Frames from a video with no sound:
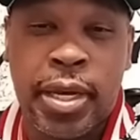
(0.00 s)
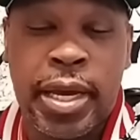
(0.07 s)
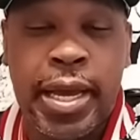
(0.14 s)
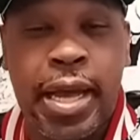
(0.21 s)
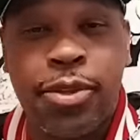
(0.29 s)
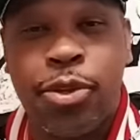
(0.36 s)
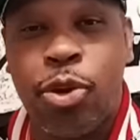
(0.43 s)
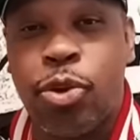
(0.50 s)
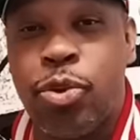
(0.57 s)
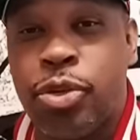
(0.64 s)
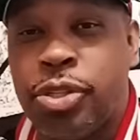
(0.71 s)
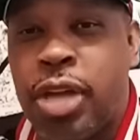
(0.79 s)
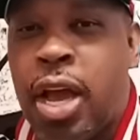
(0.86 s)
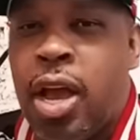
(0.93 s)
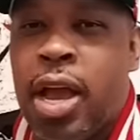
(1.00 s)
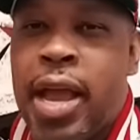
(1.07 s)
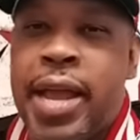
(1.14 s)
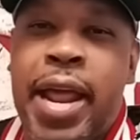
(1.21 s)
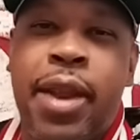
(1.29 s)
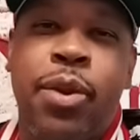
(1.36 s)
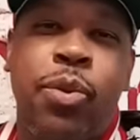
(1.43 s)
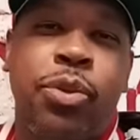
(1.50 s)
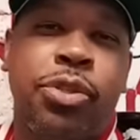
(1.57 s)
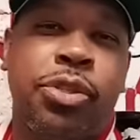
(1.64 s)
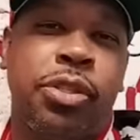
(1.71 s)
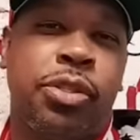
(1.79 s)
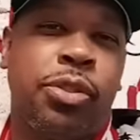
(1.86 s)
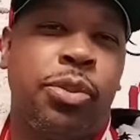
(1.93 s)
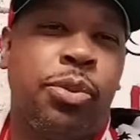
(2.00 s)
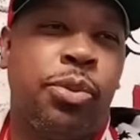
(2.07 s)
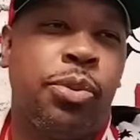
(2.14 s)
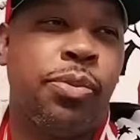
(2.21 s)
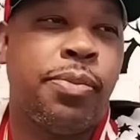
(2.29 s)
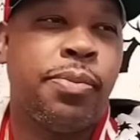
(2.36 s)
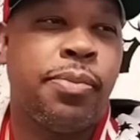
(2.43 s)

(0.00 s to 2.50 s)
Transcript: he got Turk on his time. And I noticed this too.